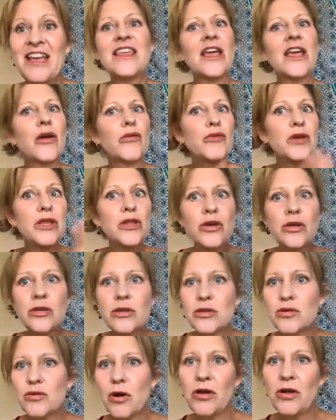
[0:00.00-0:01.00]
go, we
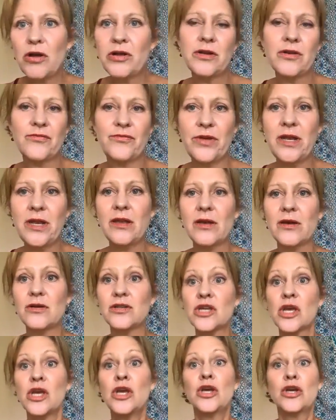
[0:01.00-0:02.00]
looked through all your
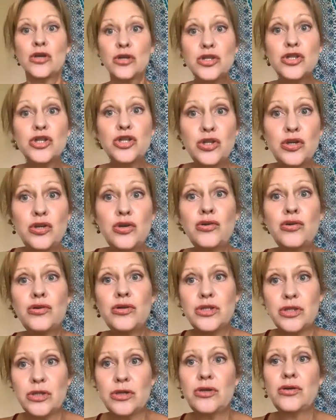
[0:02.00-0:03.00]
videos. Could you
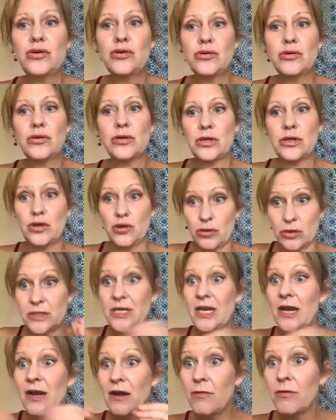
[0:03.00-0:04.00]
do your
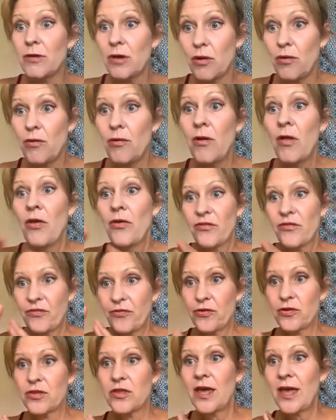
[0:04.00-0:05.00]
tarot
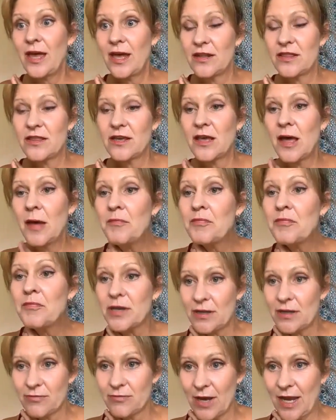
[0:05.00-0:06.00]
for the head of the
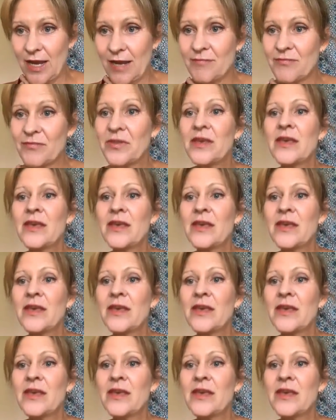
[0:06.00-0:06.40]
company, right?